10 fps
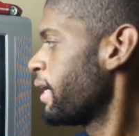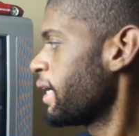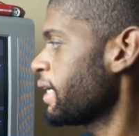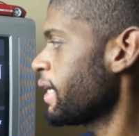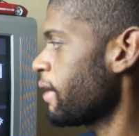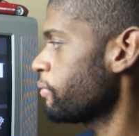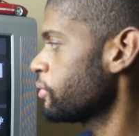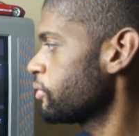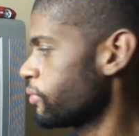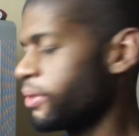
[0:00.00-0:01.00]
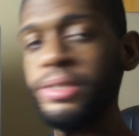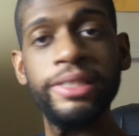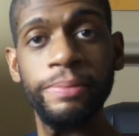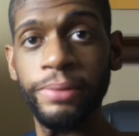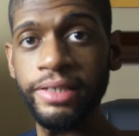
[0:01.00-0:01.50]
and I will enjoy me
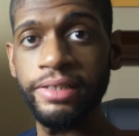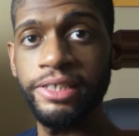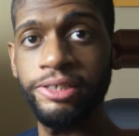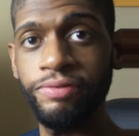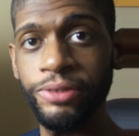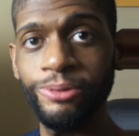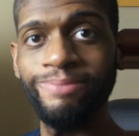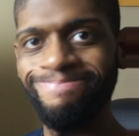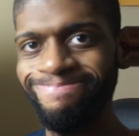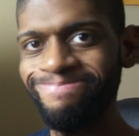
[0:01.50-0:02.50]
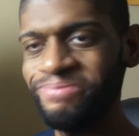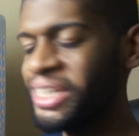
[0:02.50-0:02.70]
some PlayStation Vue.